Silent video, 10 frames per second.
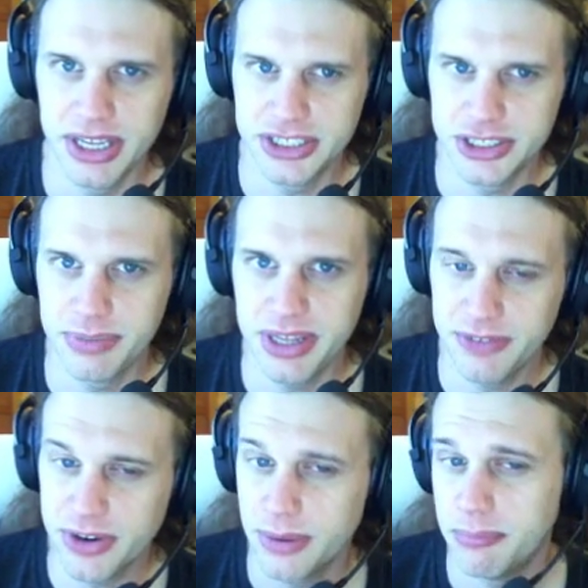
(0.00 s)
It should be if
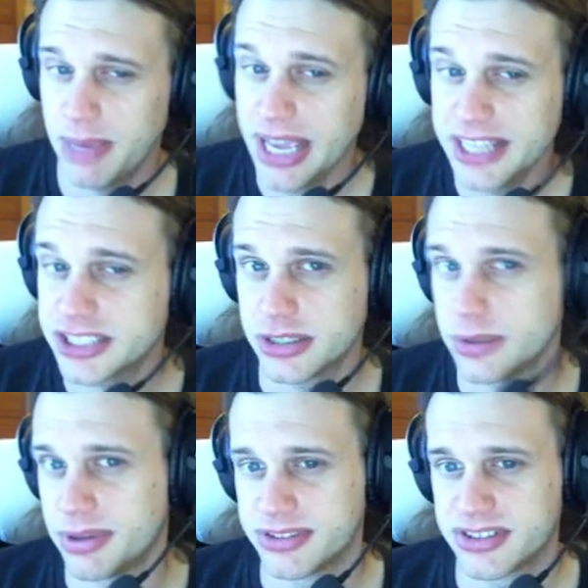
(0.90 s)
you're a mage and you
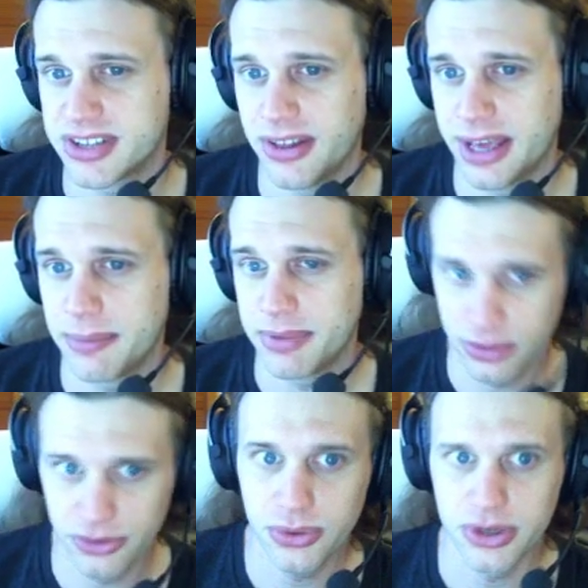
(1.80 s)
build skill amp, you'll
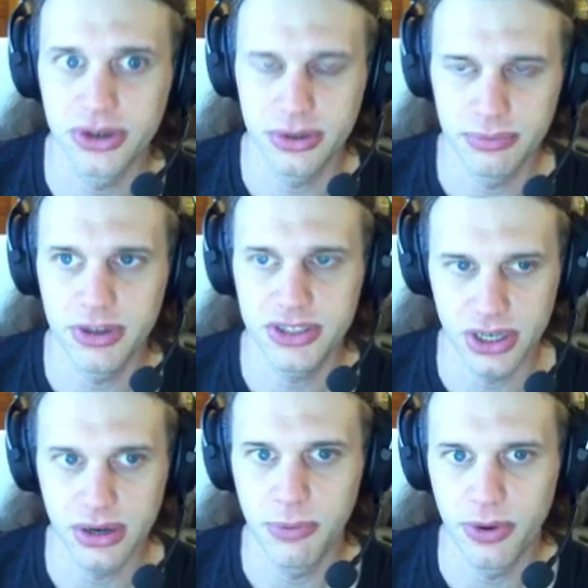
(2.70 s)
do a good
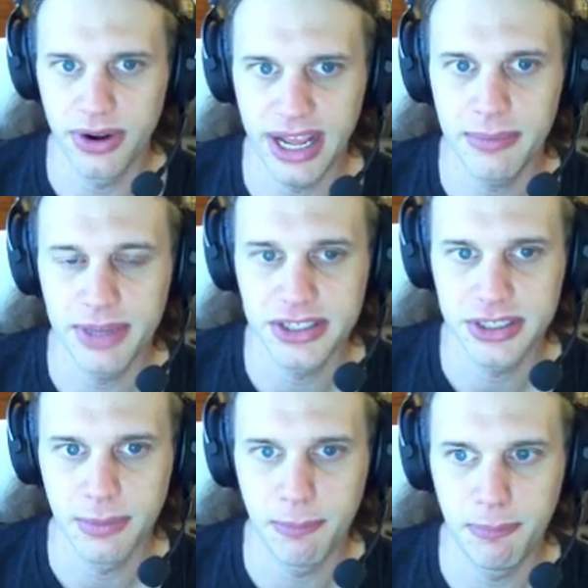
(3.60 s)
chunk more damage,
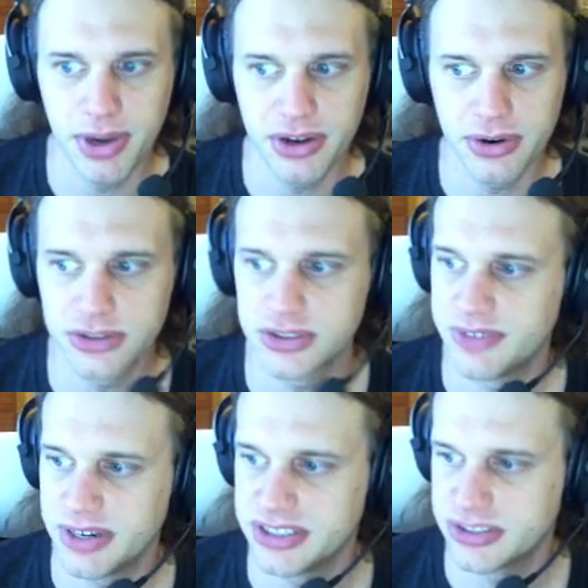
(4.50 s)
but you're also
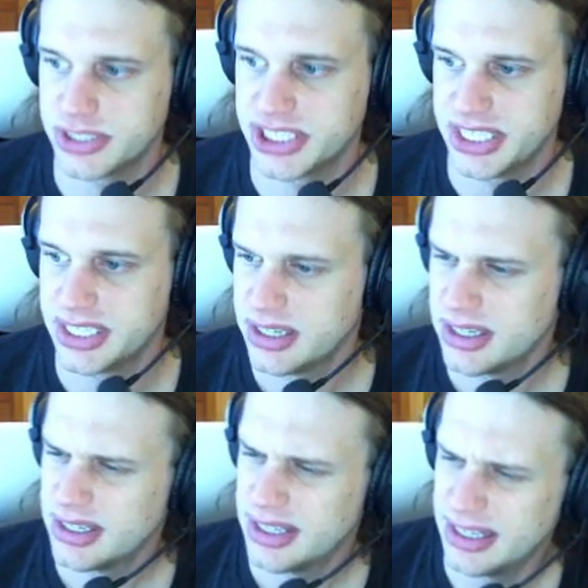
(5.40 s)
very squishy.
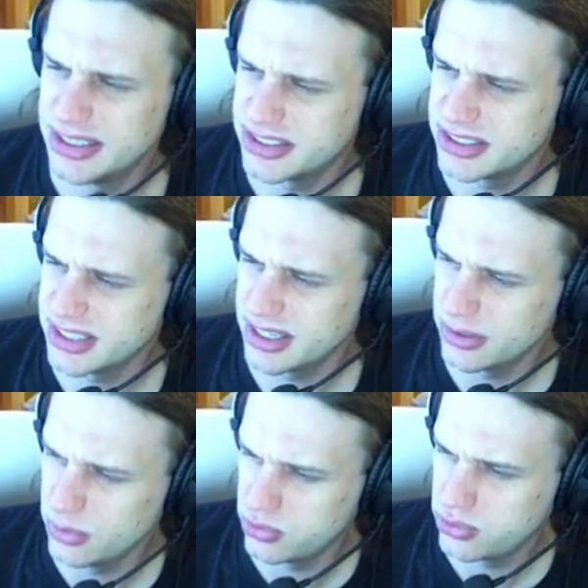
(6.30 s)
And it's just like,
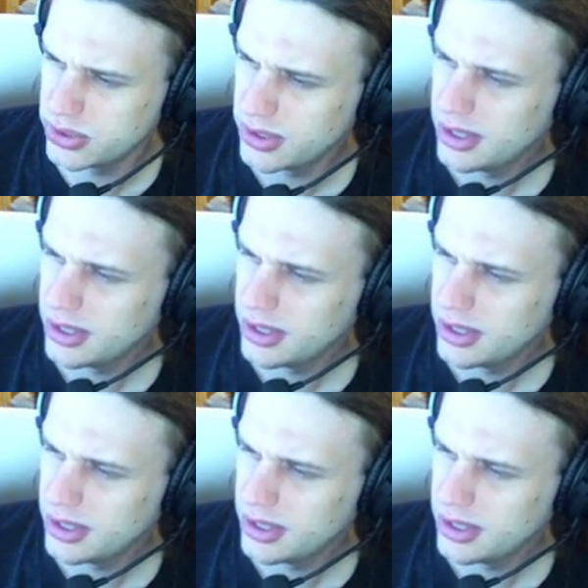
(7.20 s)
oof.